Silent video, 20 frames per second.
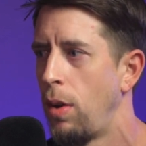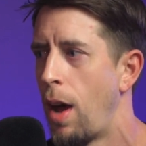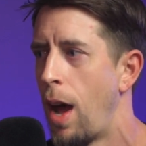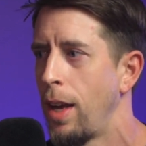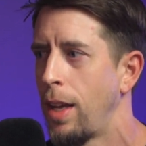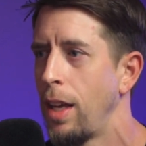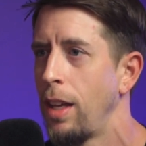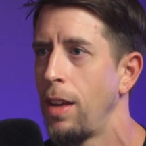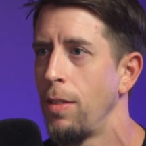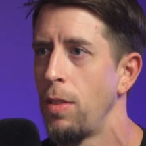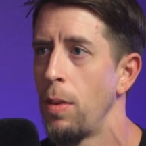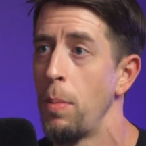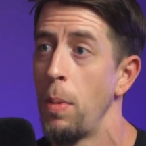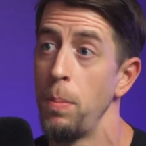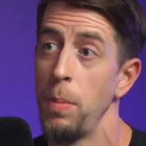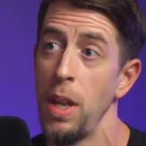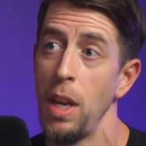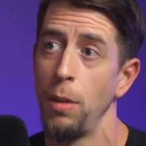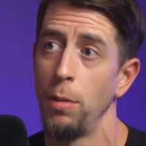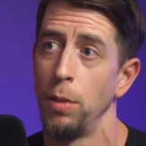I can give them
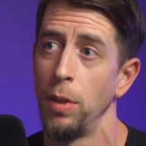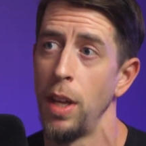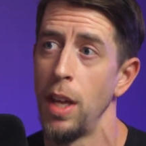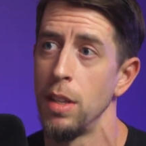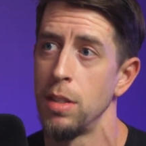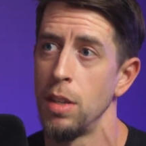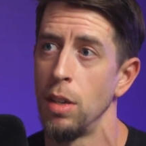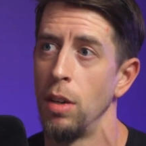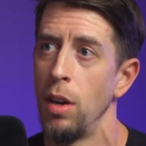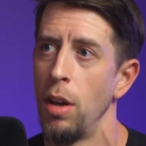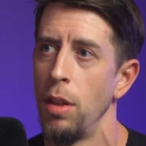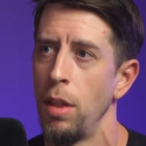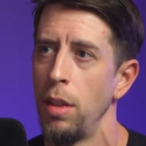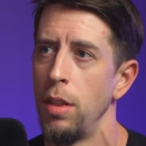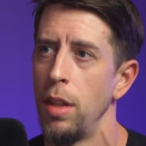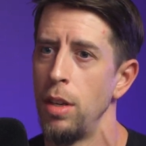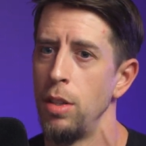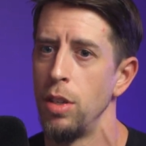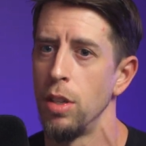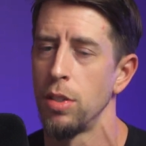a meaningful answer
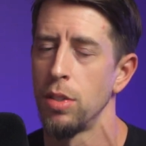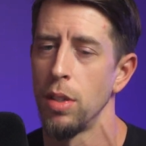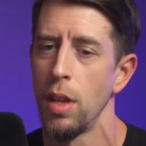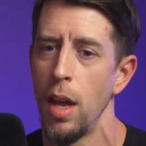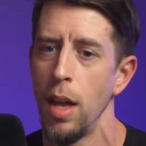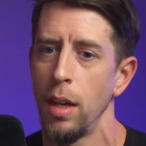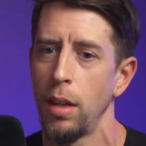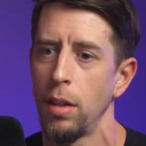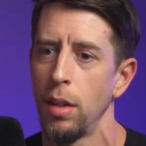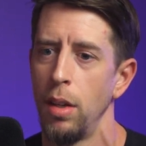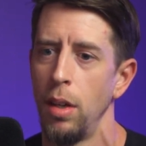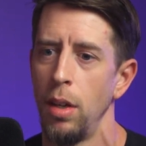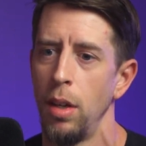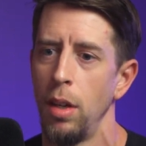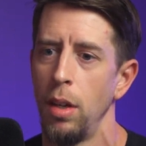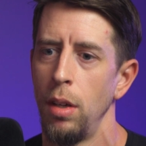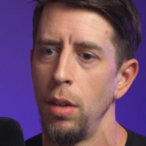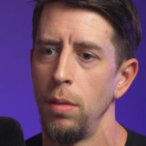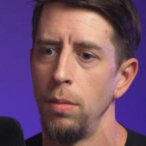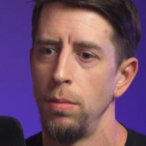other than just like
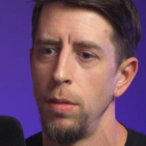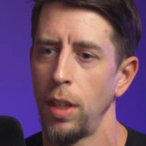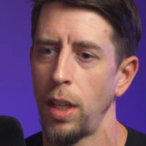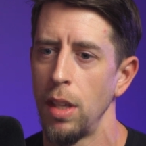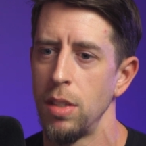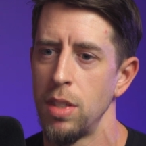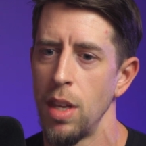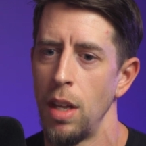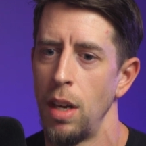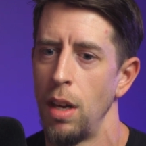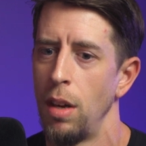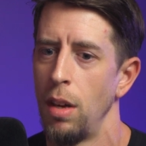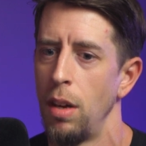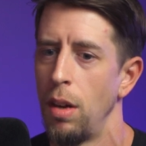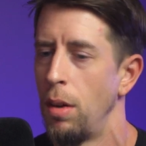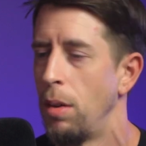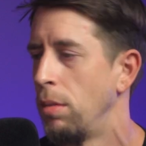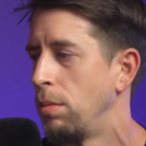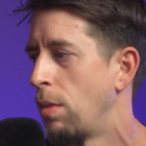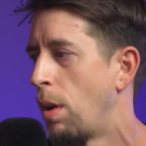I said,
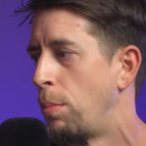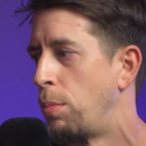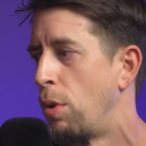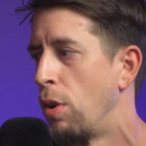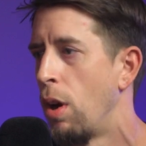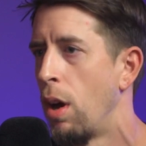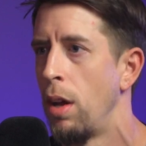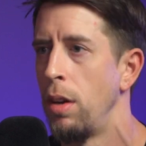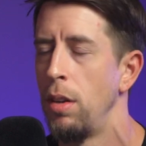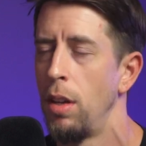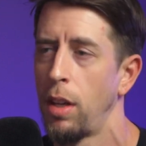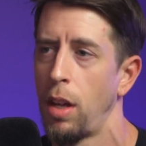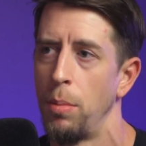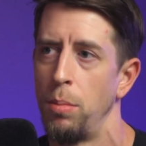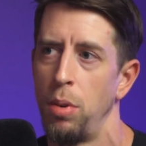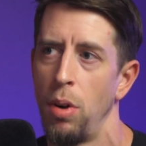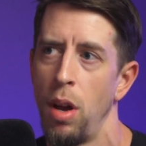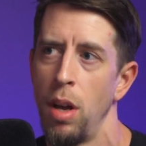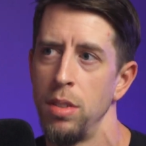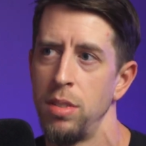a
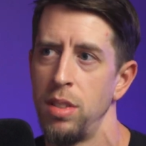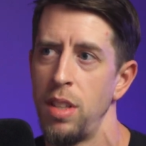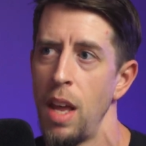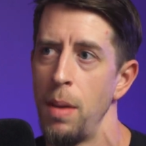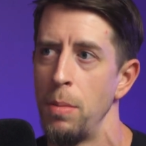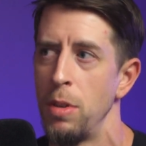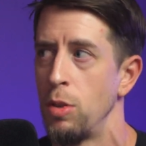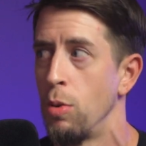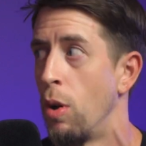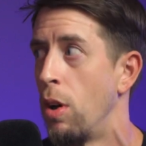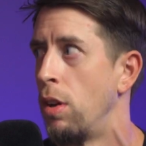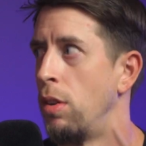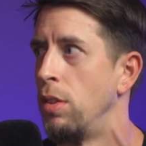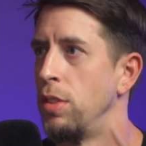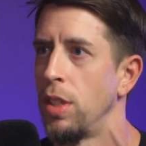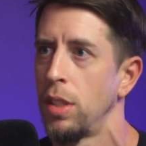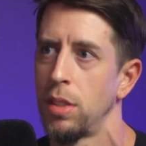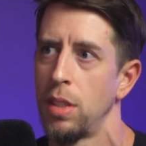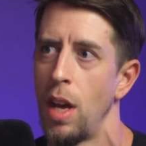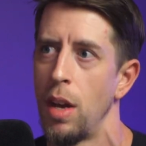broad statement to
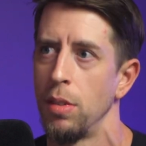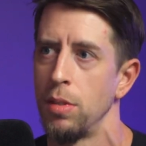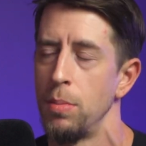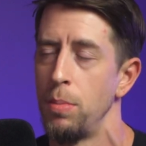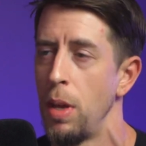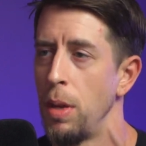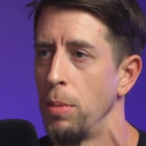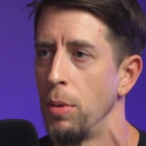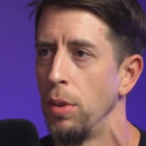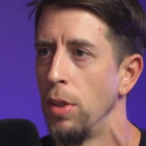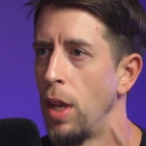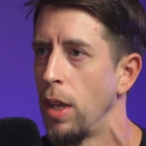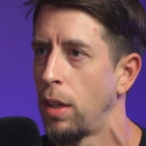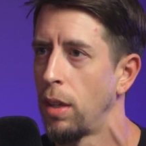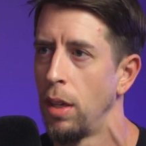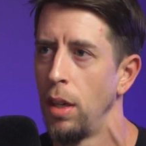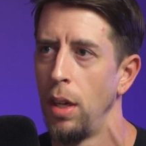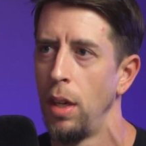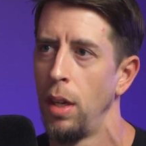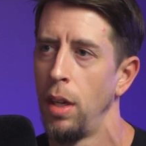106,000 people.
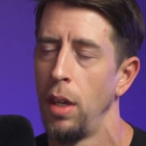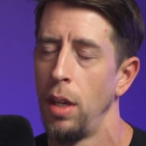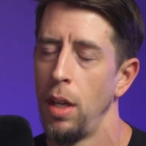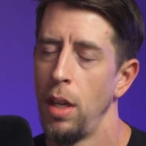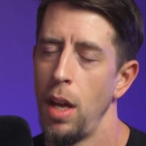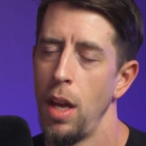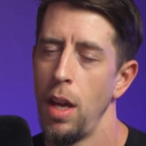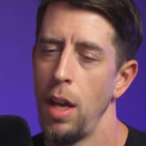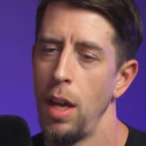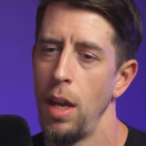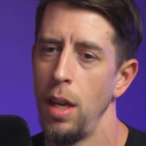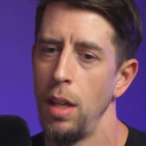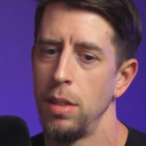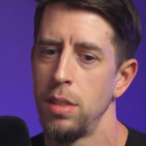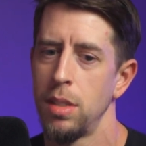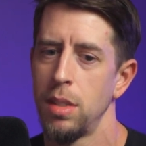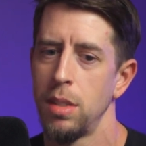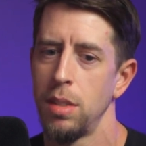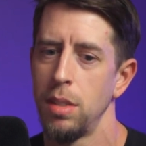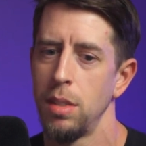Like
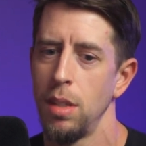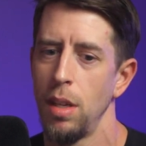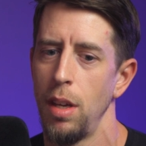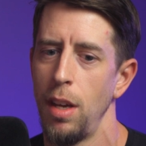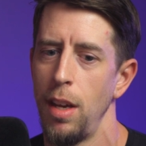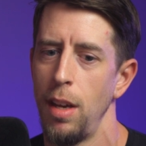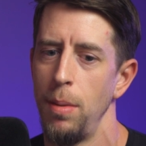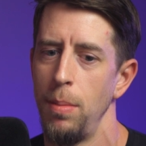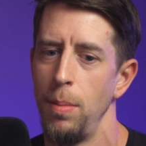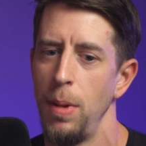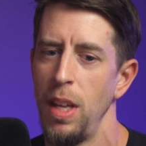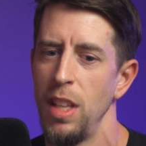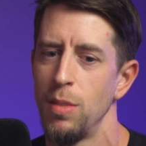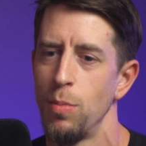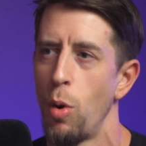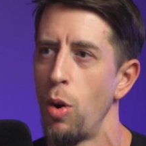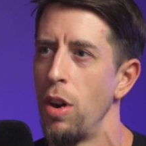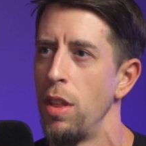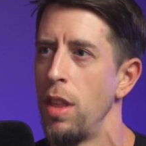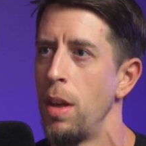it
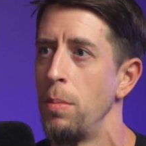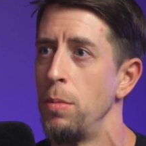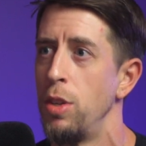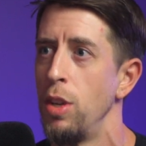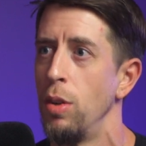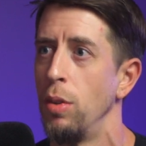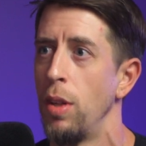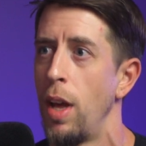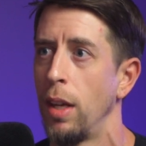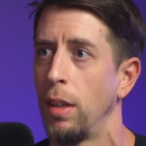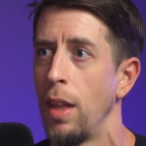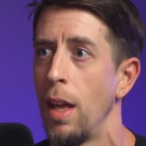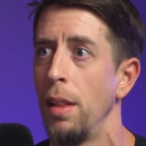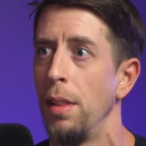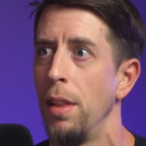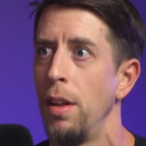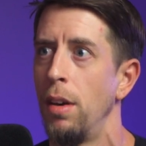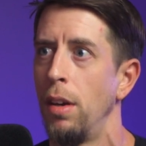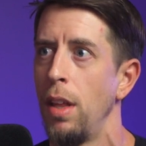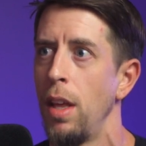means more to them too. Like they
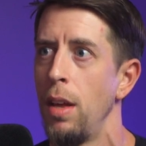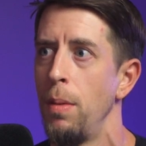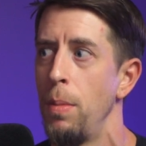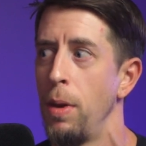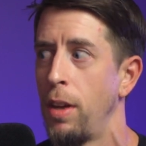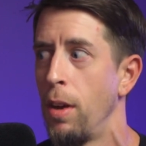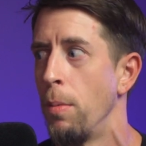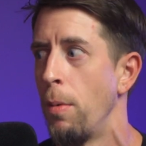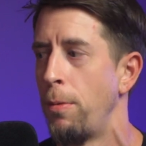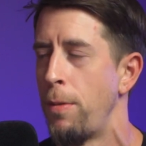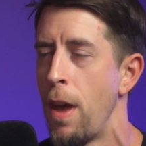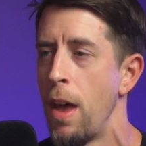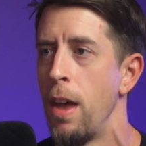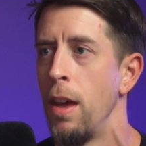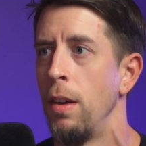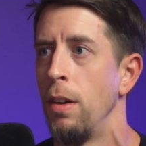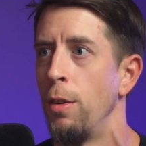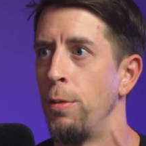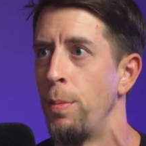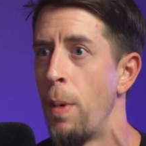literally become a
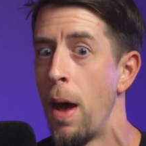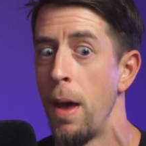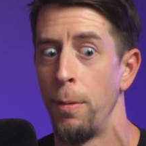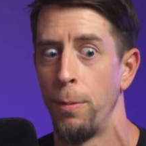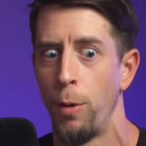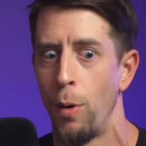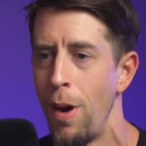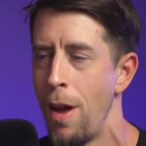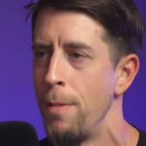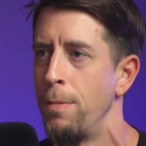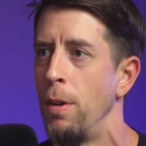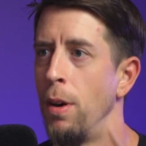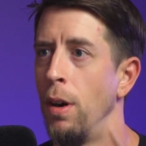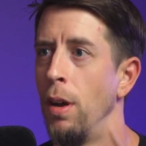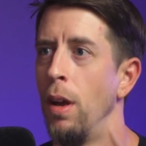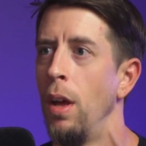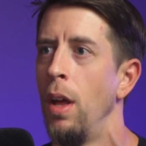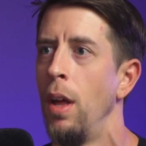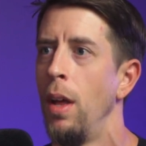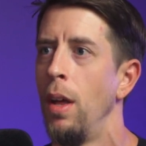fan of mine
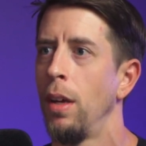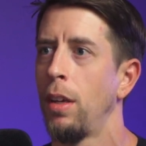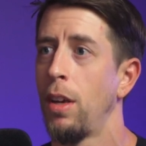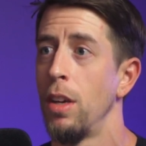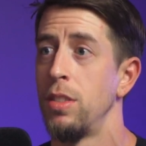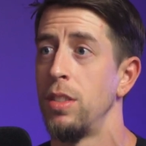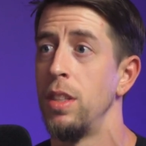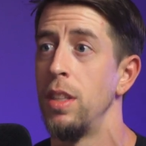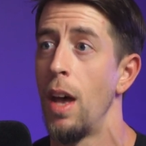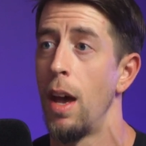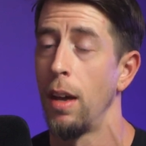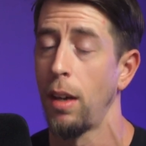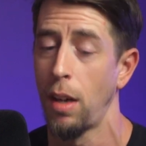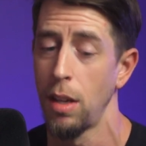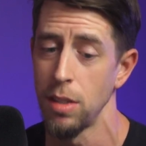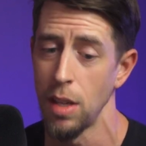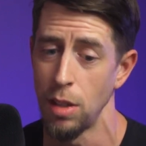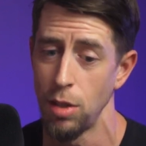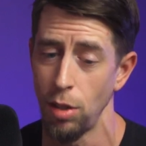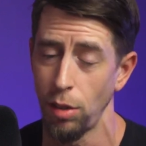forever
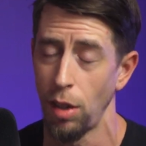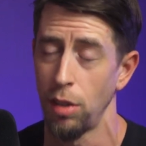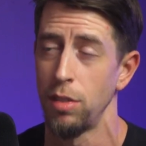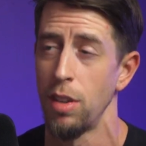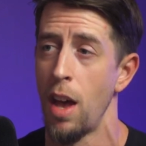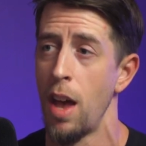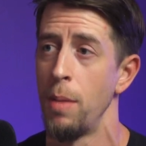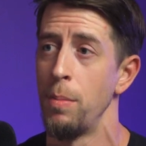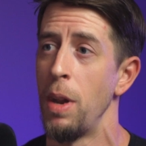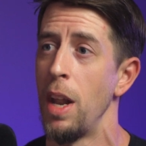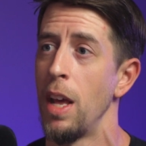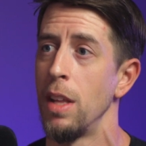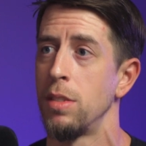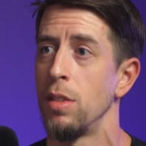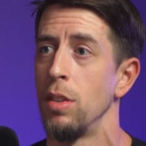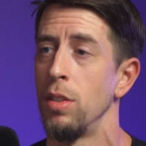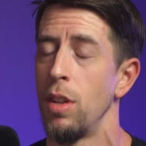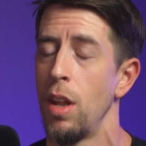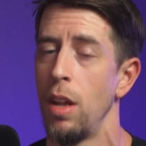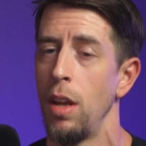because I took the time and
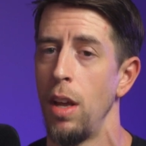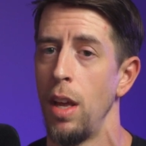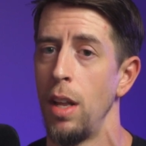answered.